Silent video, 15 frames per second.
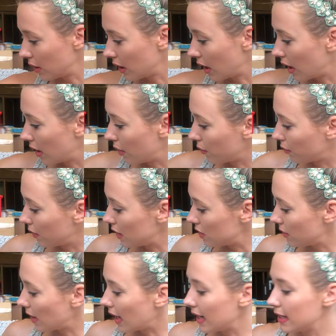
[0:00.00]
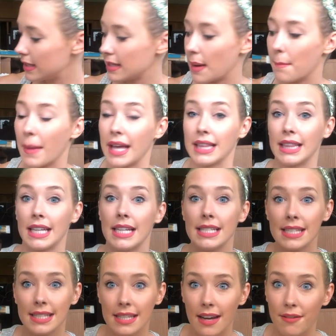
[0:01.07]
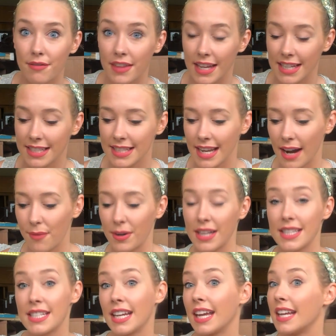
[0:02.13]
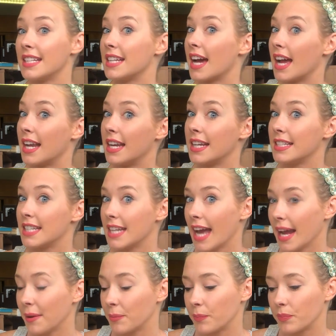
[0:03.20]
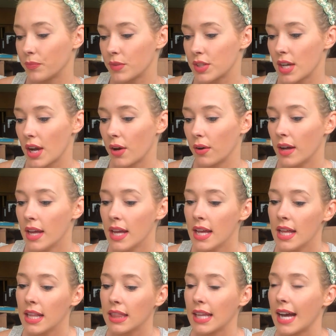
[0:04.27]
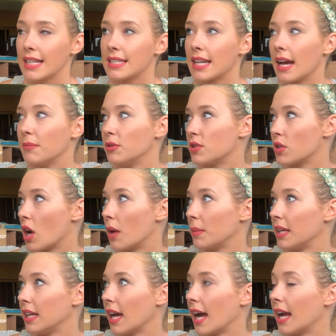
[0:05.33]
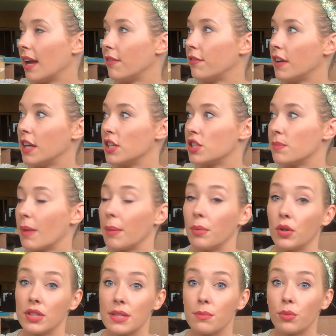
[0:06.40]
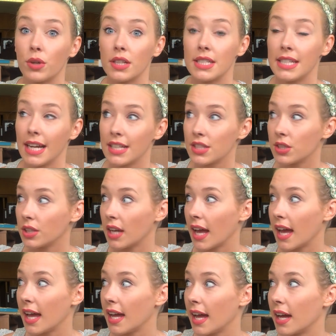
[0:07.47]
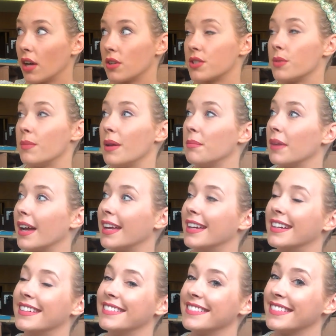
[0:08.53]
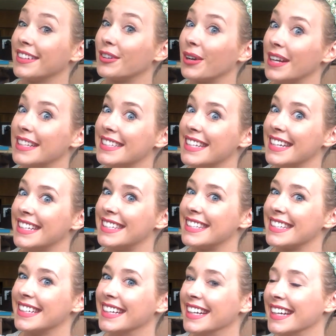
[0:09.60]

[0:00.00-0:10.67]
gonna read you guys my list of things that I wanted to get done today. So last time you saw me, I had finished my bulletin boards yesterday. I also made my grade seats,